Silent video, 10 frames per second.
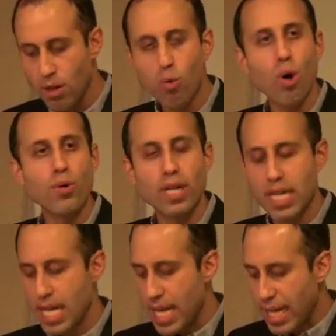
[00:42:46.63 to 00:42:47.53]
Quote,
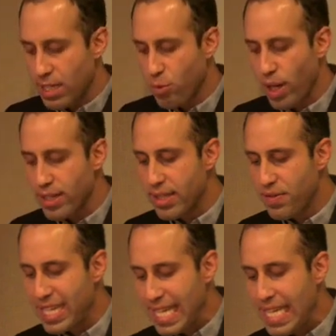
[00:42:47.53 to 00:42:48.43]
it is
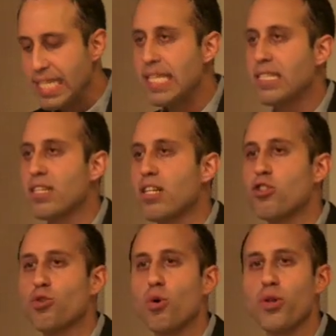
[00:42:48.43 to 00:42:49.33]
relatively easy to
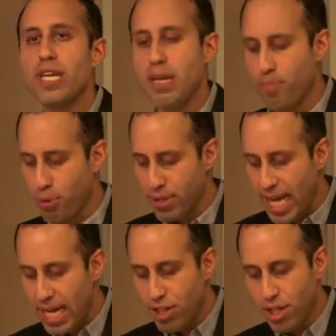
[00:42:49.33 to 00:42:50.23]
control the
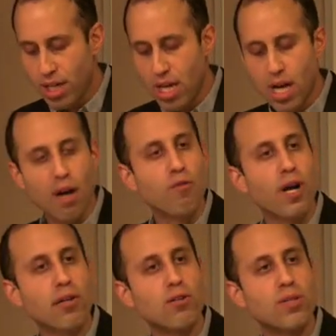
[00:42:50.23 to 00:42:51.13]
importation of
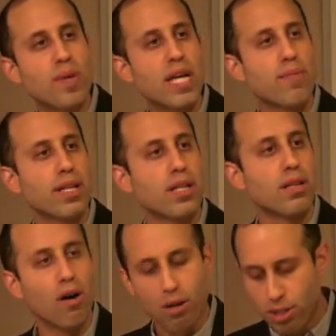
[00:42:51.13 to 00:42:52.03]
records made by the
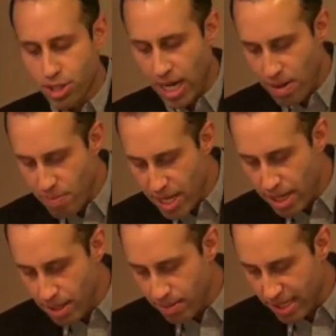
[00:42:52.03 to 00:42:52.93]
large and
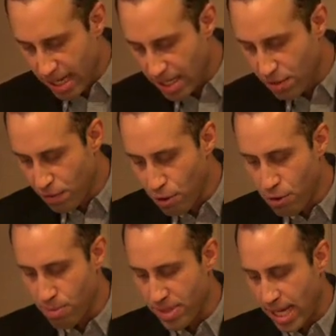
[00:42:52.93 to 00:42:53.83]
medium-sized
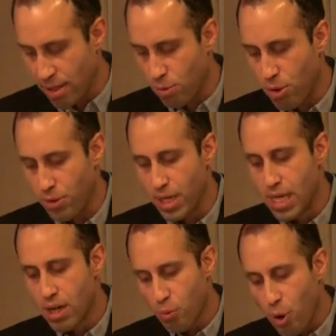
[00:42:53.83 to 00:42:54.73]
firms, end quote,
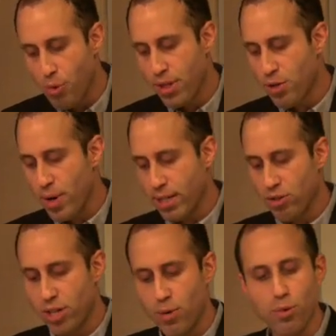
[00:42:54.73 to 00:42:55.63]
wrote the
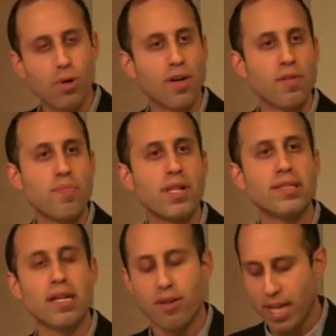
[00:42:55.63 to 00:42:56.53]
Director General of the
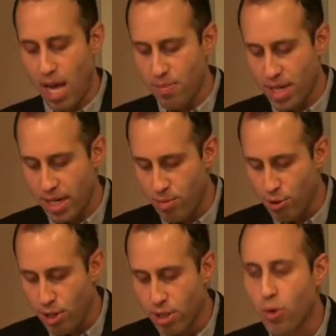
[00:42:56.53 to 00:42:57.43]
Military Cabinet in
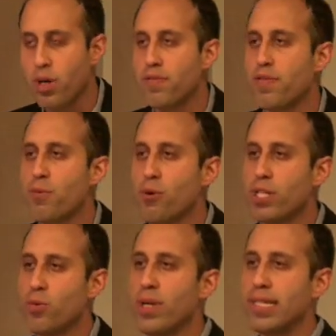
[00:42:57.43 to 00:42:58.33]
Morocco on February
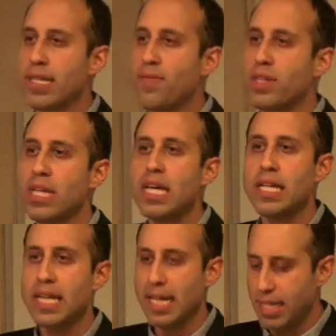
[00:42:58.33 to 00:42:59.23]
27,
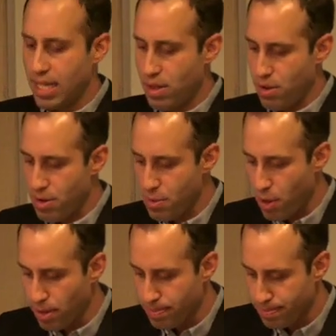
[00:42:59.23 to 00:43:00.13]

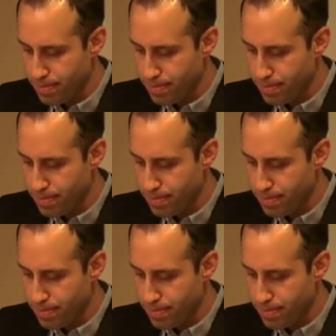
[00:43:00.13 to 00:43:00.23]
1931.